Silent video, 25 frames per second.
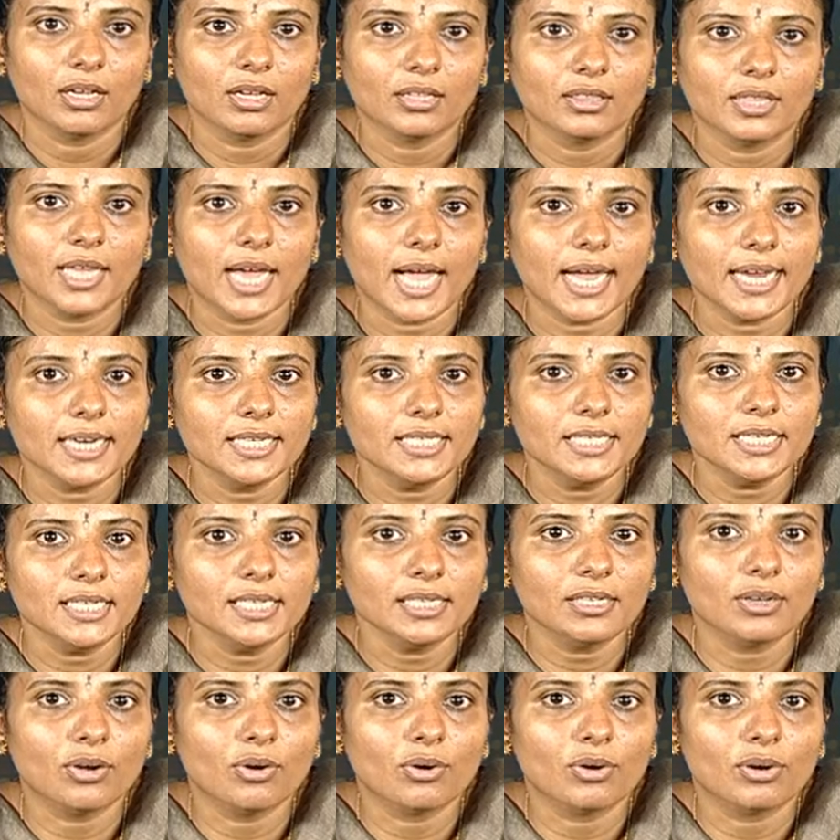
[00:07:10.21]
The ideal
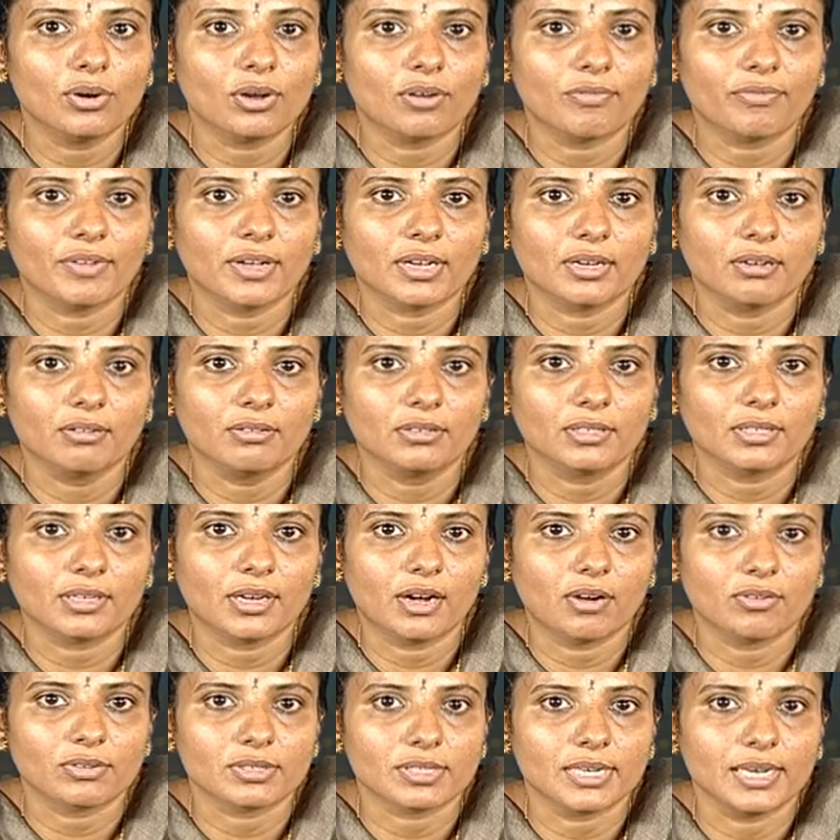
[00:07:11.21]
goal of a good
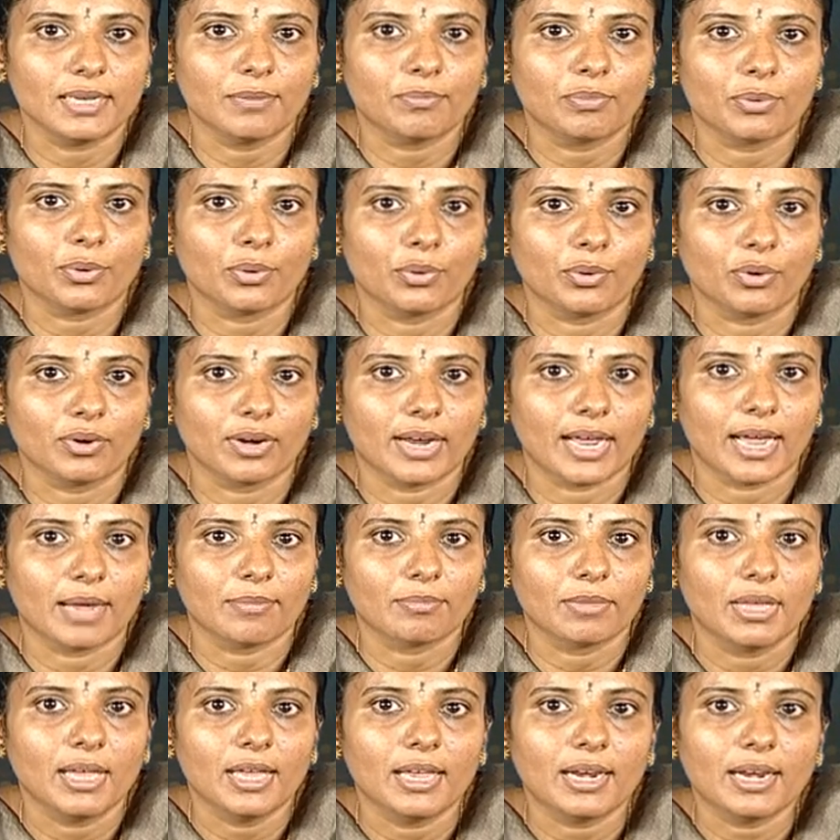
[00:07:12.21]
counseling program